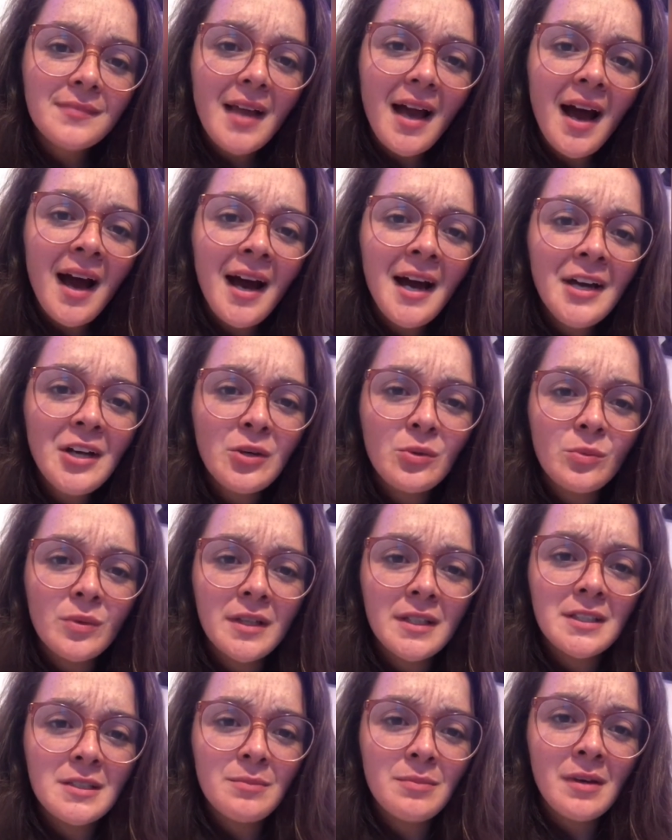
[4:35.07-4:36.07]
I don't
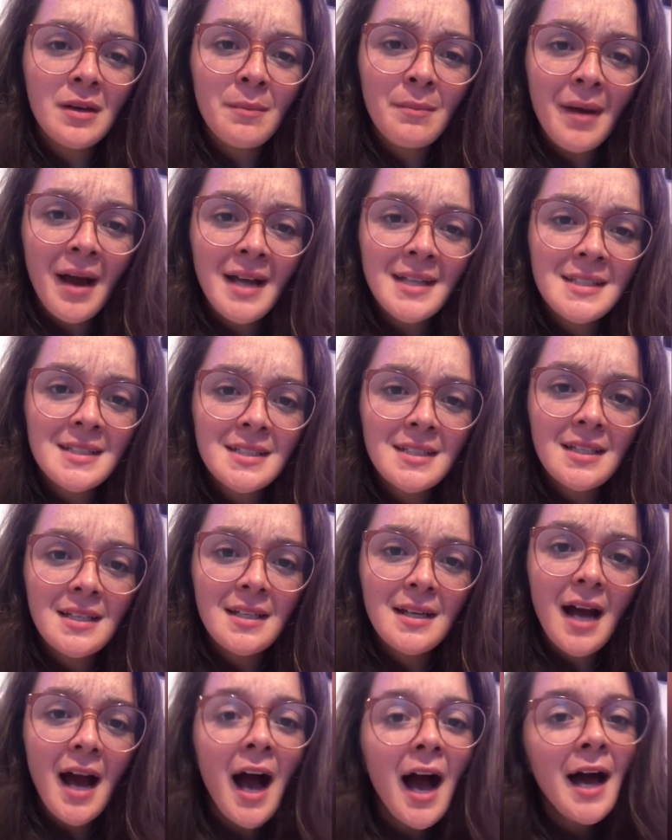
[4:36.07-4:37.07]
want to be a bad seed.
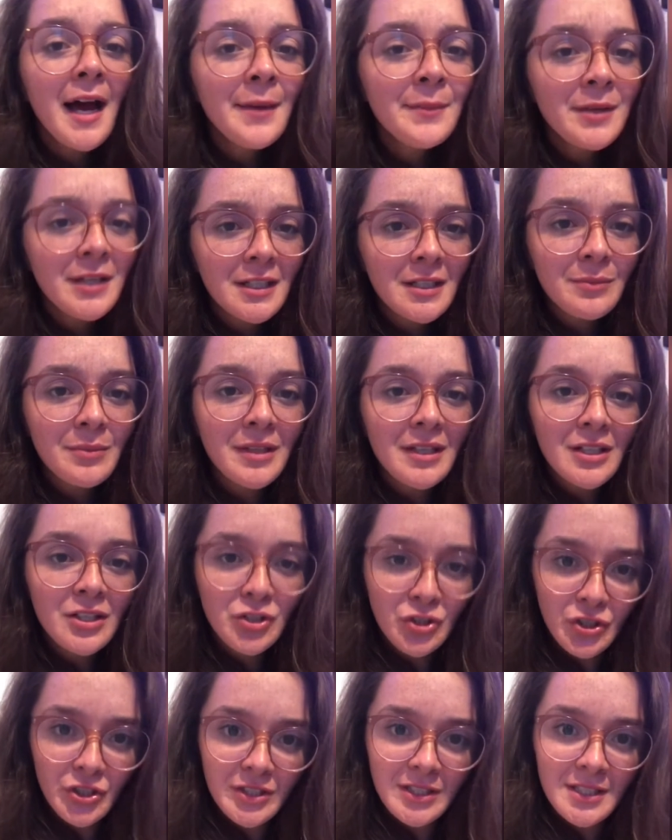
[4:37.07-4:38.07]
I'm going to be a
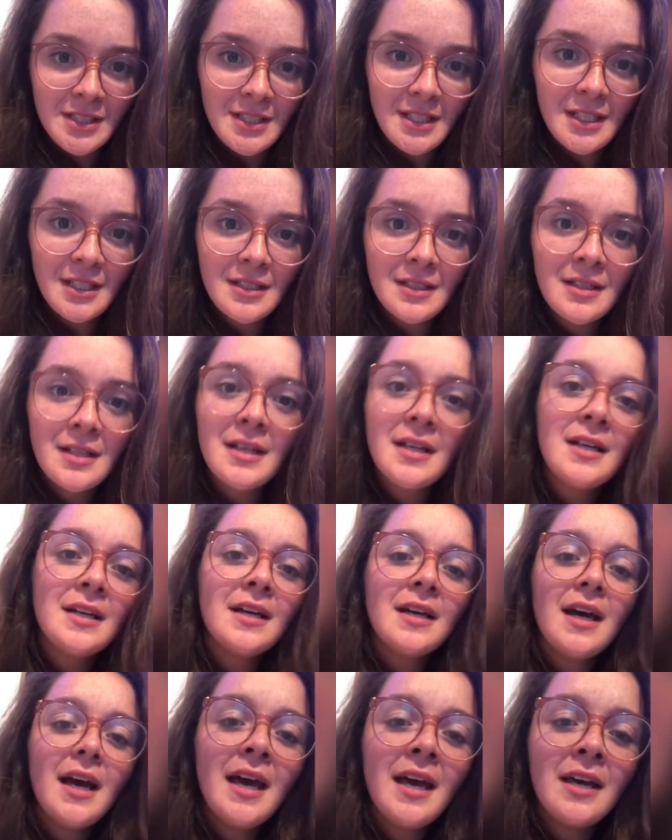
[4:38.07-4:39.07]
good seed.
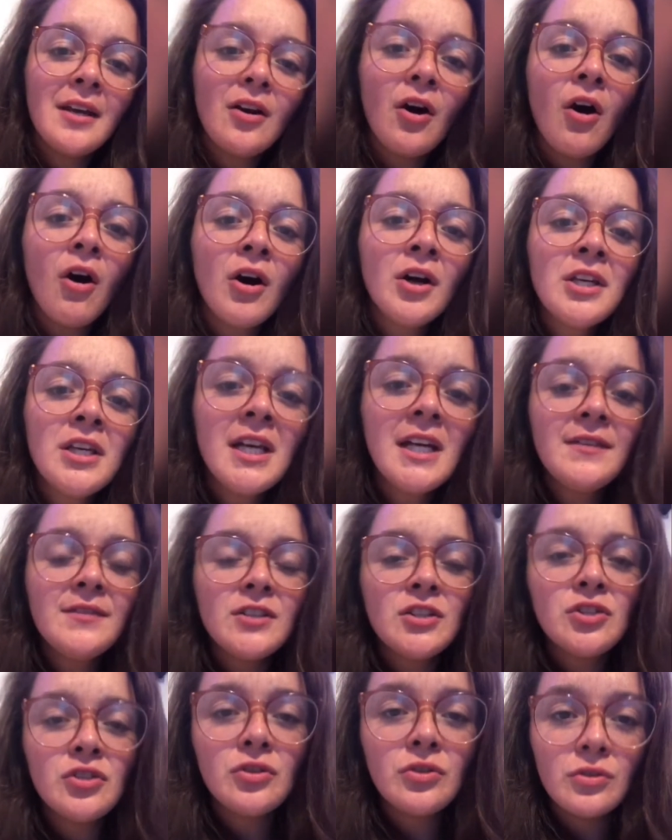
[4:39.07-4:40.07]
And all you have to
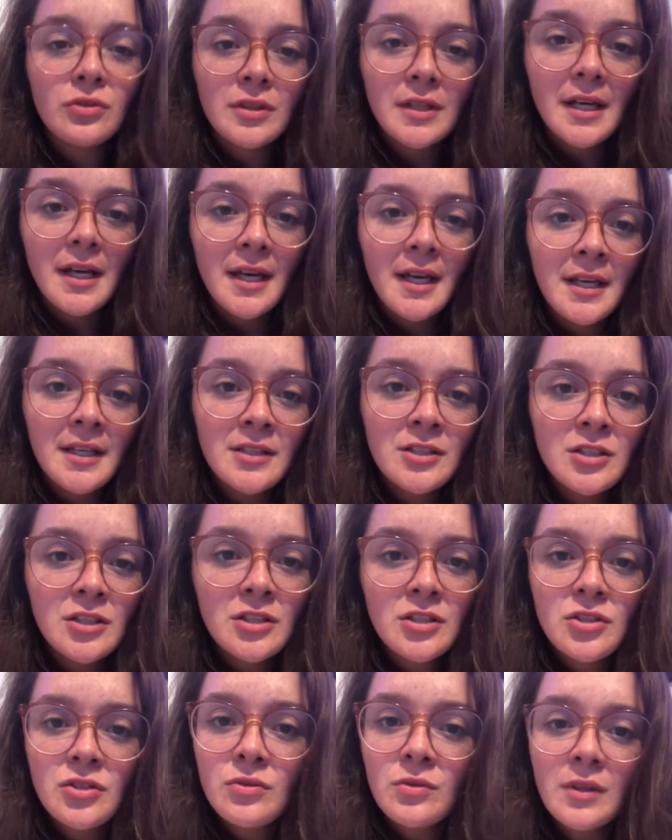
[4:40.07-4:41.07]
do is
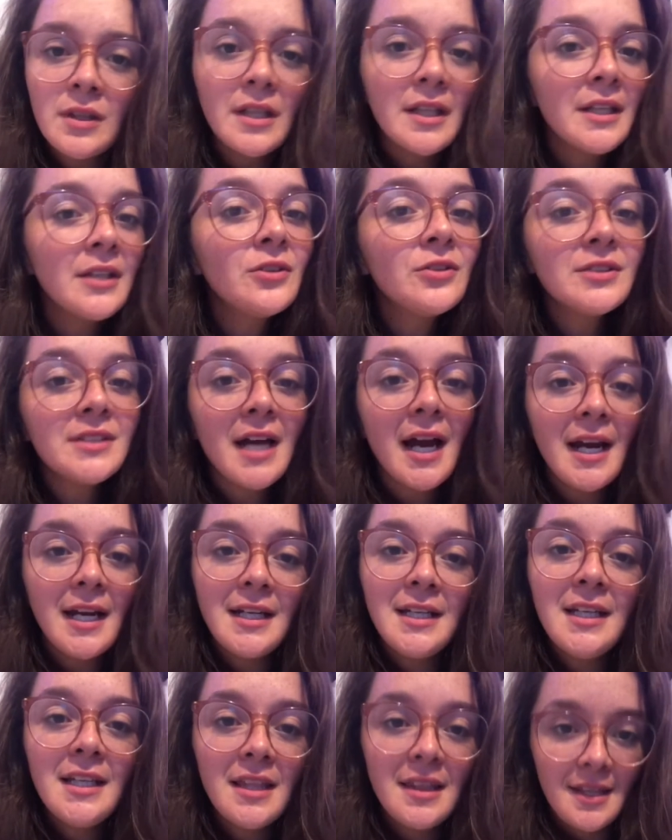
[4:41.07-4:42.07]
just do little
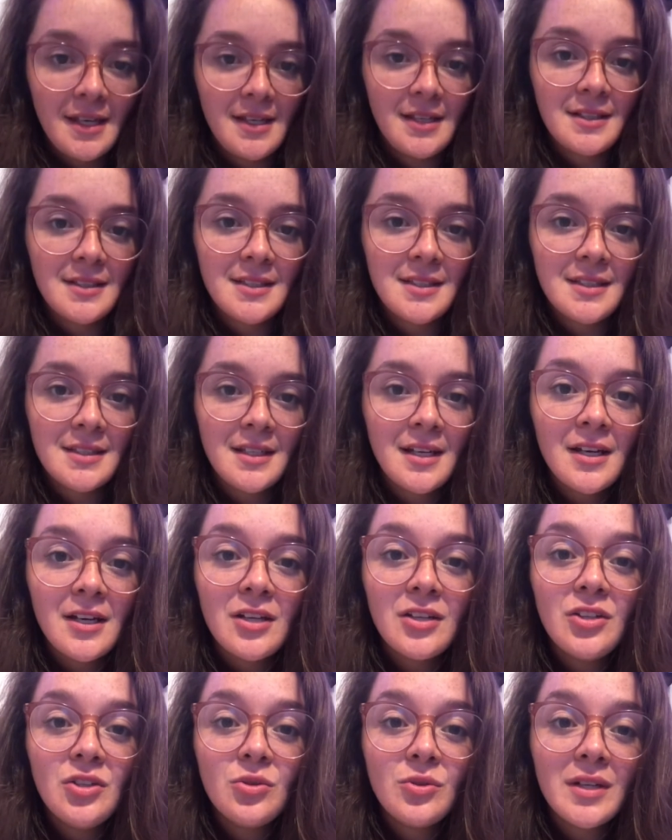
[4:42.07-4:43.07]
tiny things.
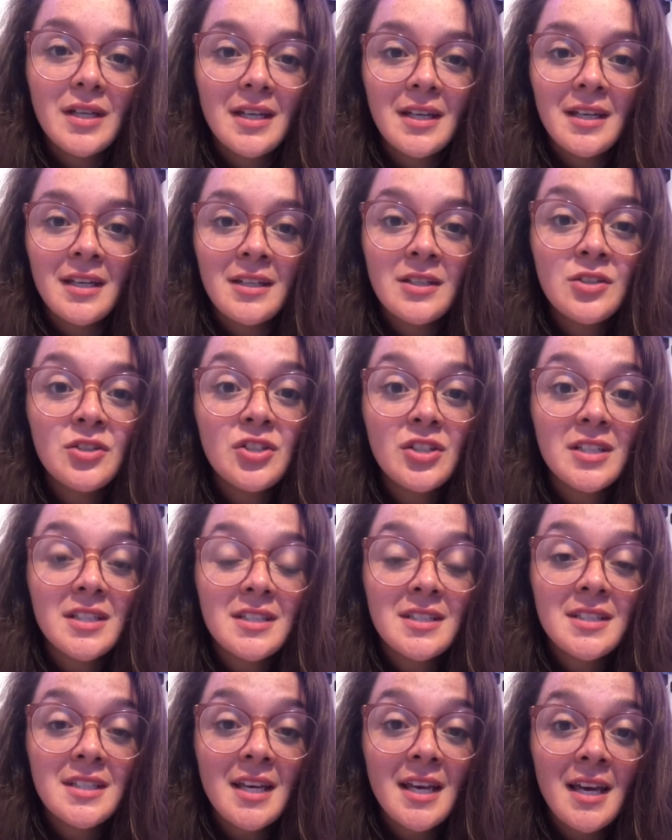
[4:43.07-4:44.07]
You can
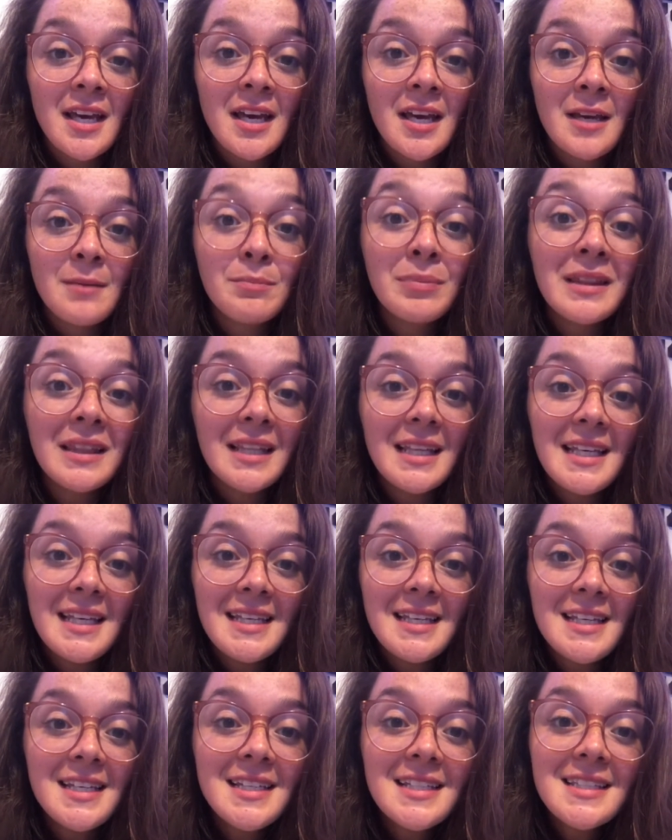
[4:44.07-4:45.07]
just say
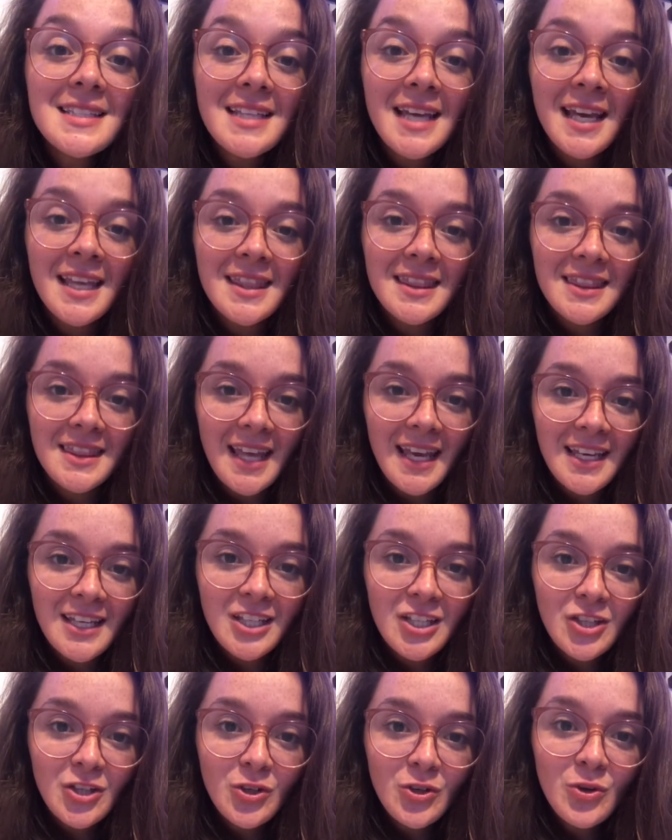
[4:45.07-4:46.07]
please and
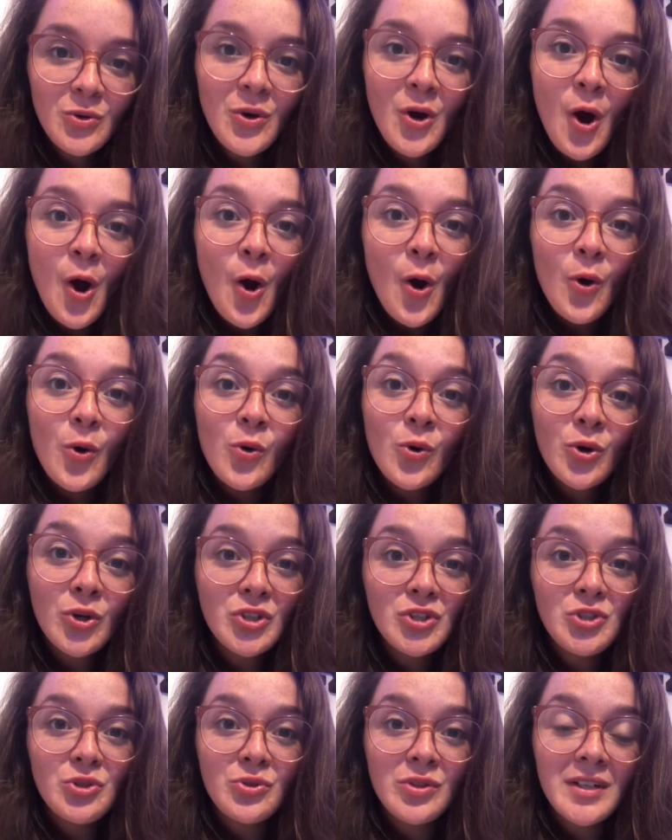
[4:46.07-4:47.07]
thank you, or
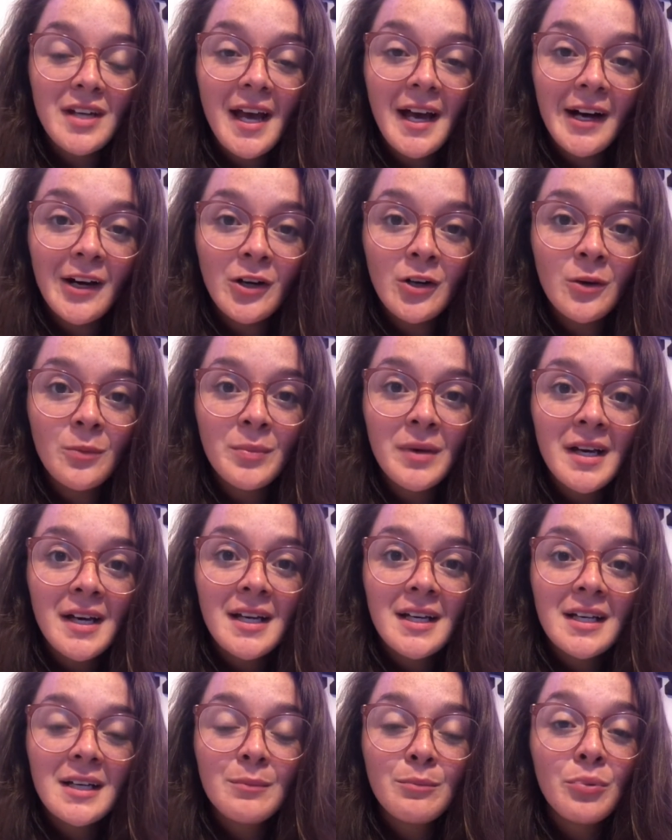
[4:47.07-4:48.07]
you can help
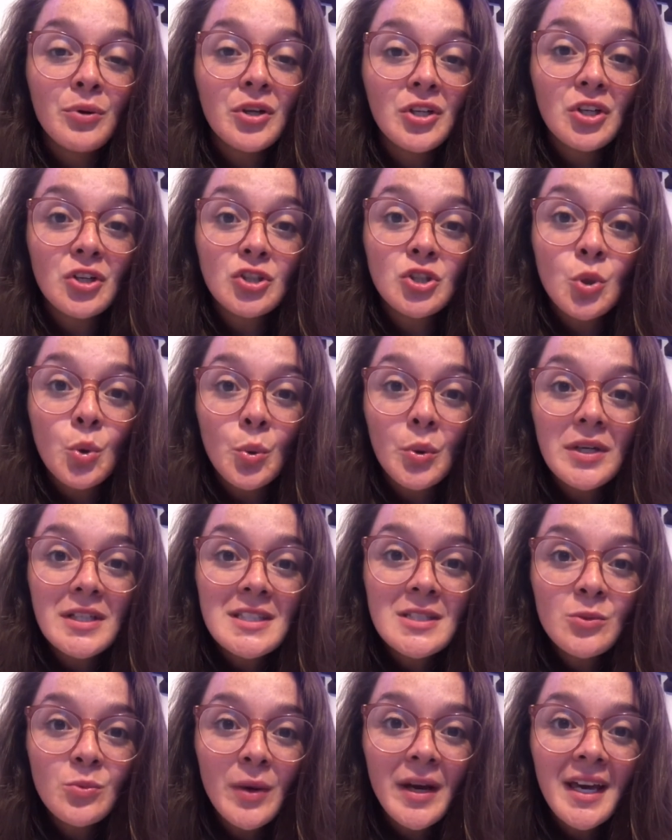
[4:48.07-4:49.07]
put your toys
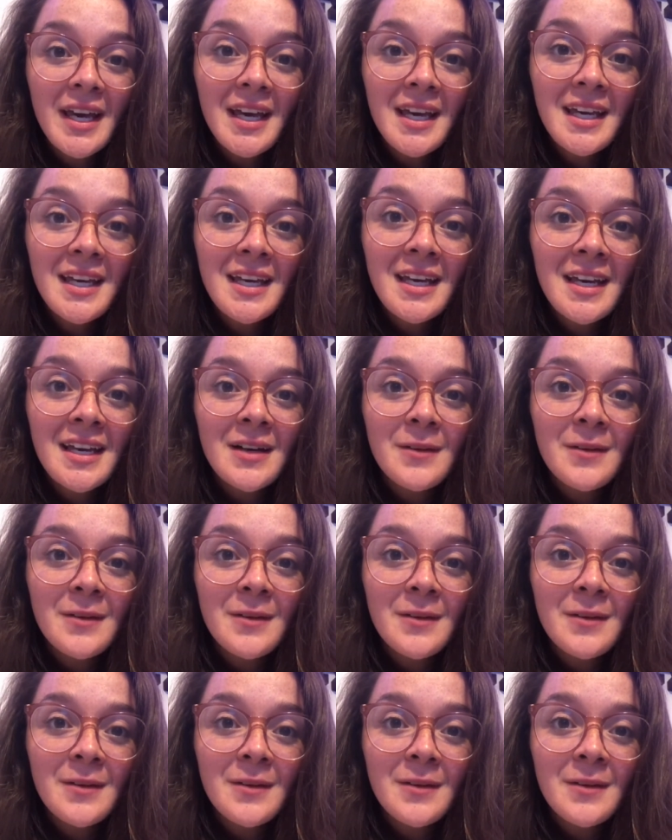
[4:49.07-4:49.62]
away,